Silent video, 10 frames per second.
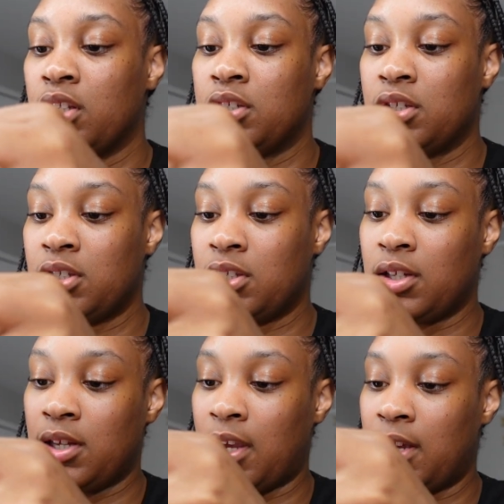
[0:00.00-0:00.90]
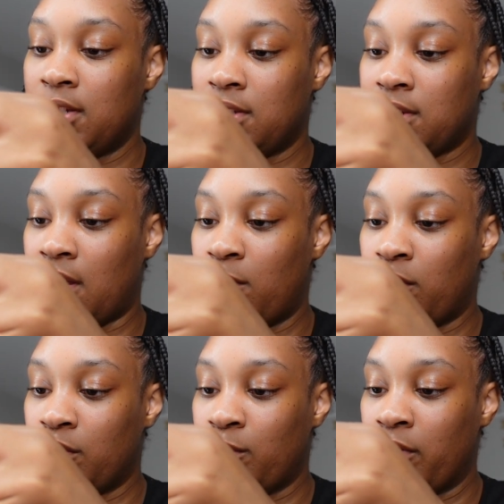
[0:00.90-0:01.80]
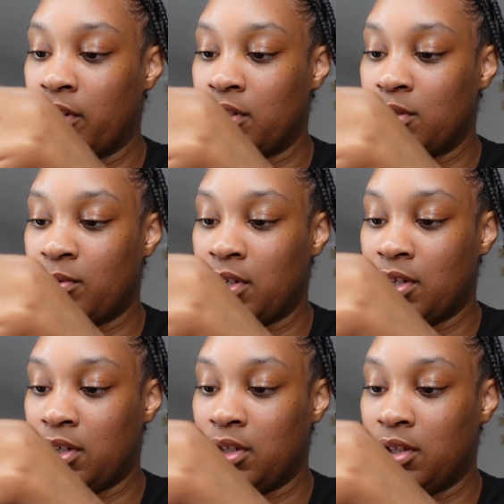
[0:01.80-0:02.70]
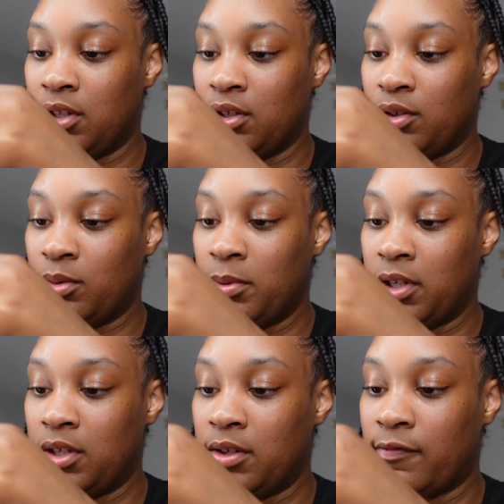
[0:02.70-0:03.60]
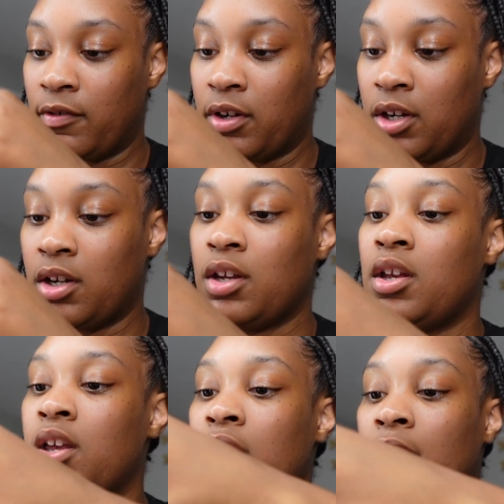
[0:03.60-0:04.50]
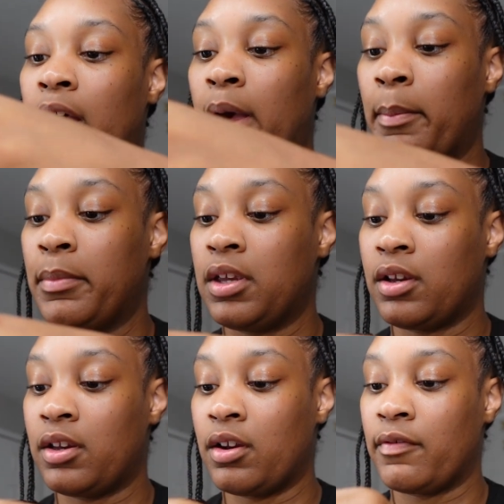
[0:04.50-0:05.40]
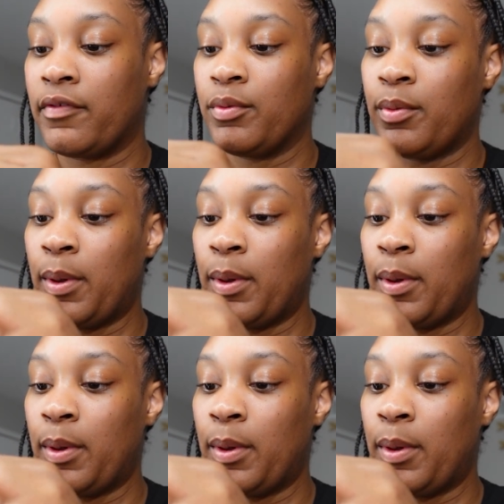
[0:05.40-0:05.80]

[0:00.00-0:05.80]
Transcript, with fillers: just in case I want to wear this wig a little bit different. I'm being careful.